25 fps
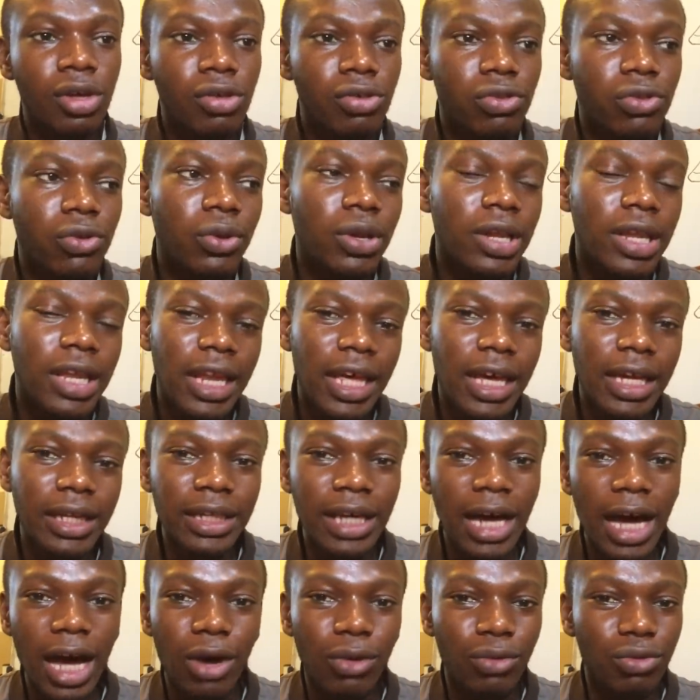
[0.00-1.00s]
So learn
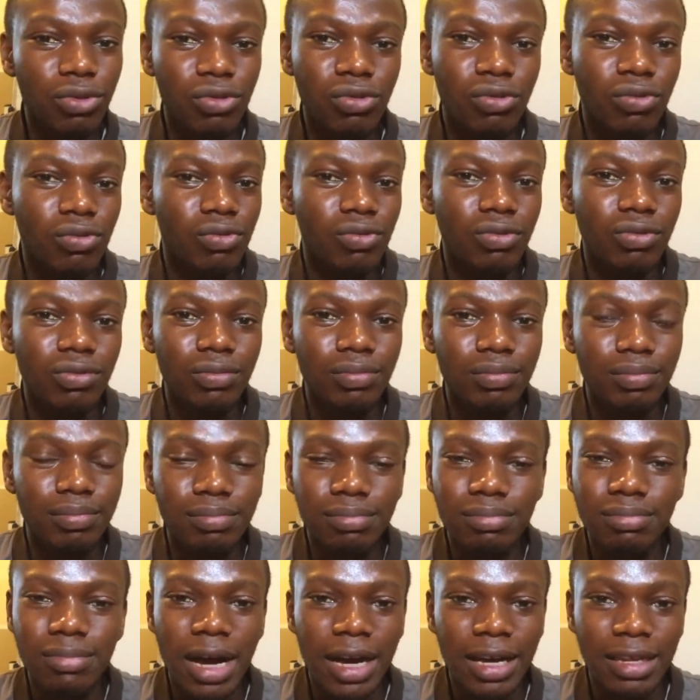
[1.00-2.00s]
how to
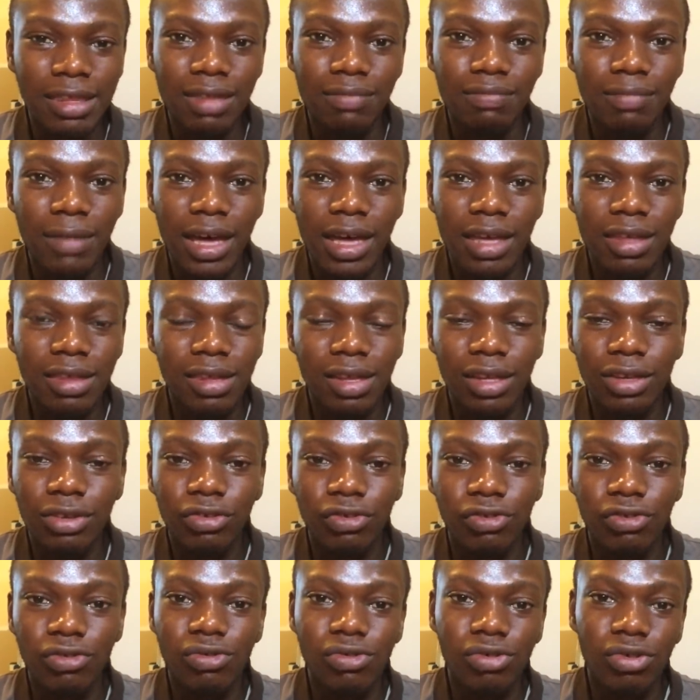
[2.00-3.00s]
maximize
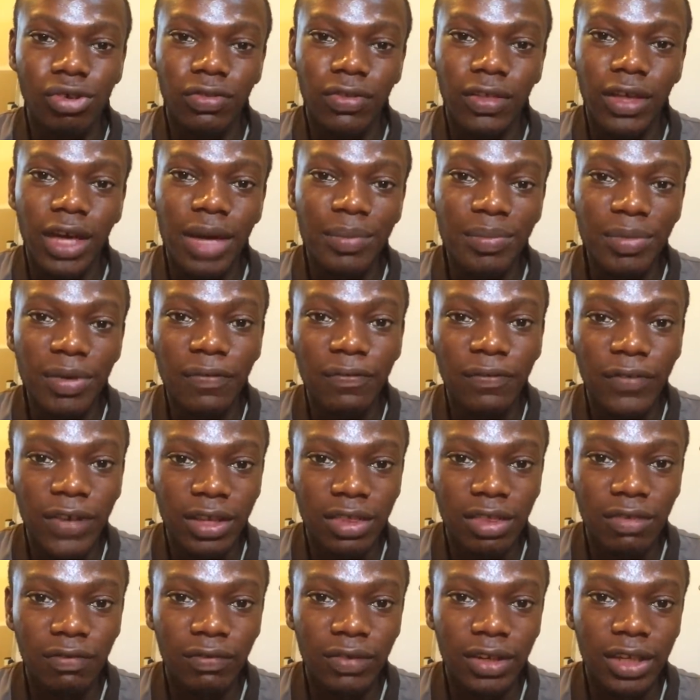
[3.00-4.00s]
and use your time
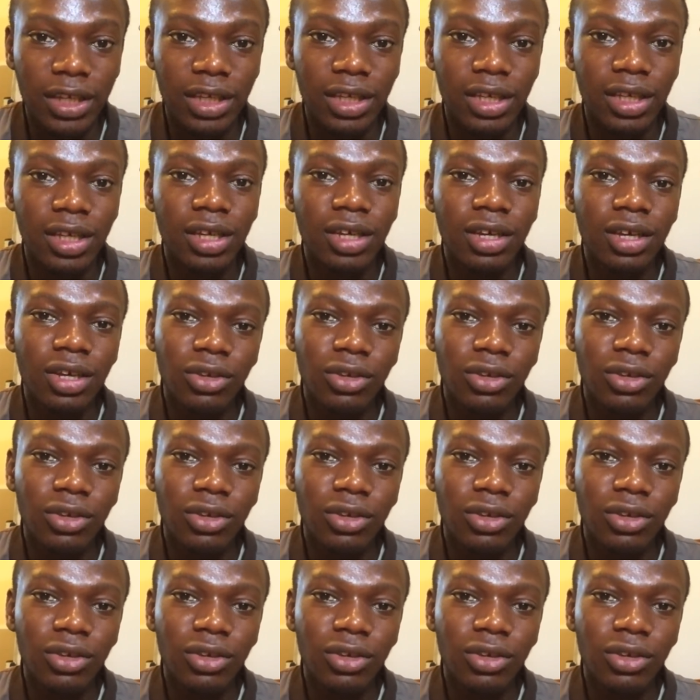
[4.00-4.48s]
effectively.